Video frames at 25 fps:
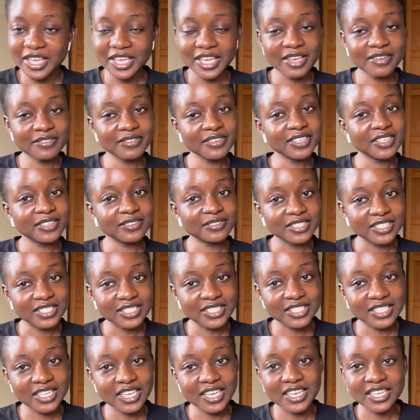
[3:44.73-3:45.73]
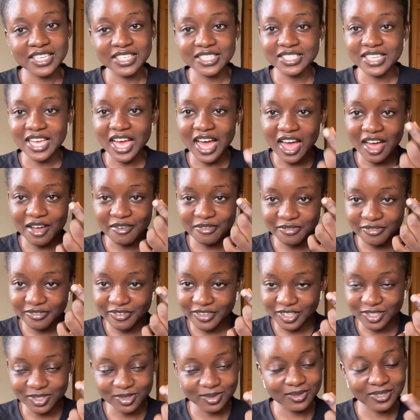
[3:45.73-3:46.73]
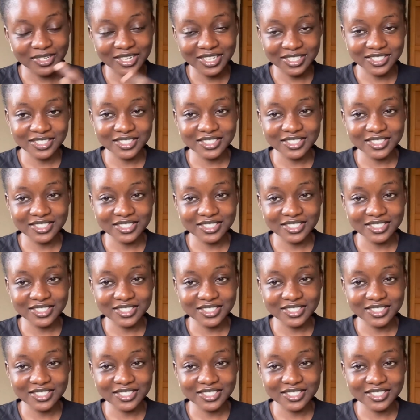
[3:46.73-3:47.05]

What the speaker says: Even if they say it's half a student